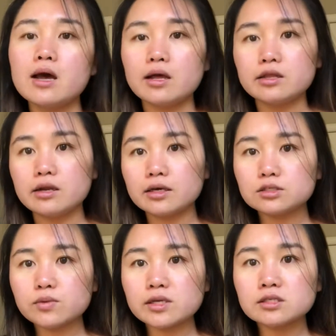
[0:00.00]
The next
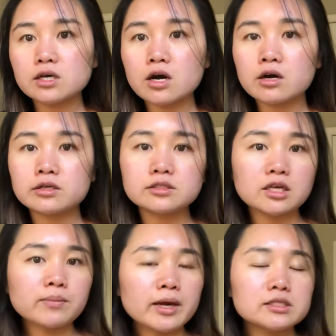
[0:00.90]
ones are
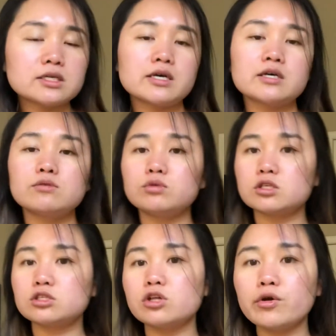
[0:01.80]
same idea with the
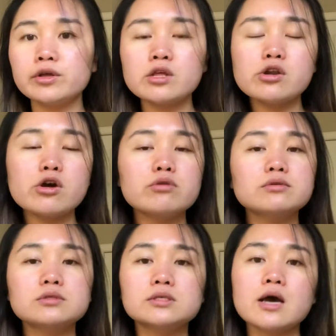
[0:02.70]
slurring the
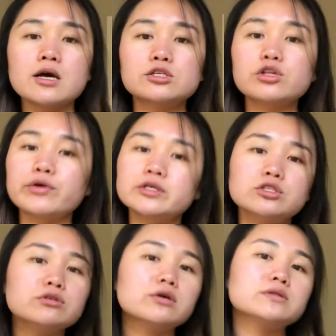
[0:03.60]
notes, slurring 2
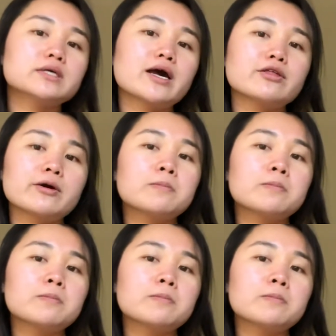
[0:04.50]
notes together.